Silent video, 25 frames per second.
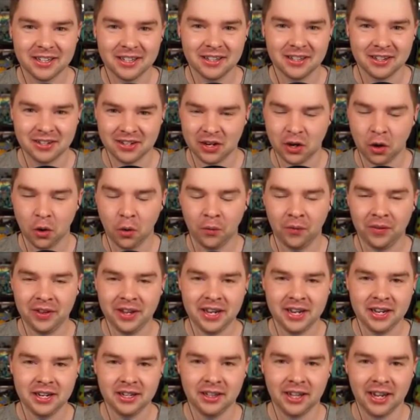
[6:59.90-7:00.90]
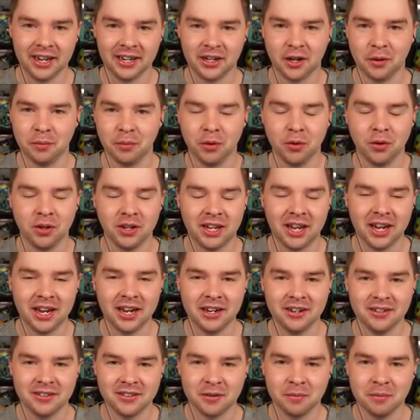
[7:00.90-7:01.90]
Does he only, like,
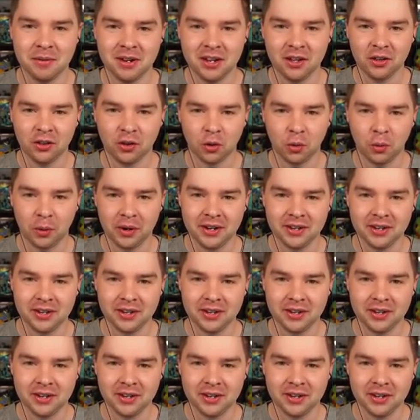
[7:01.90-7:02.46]
communicate to me through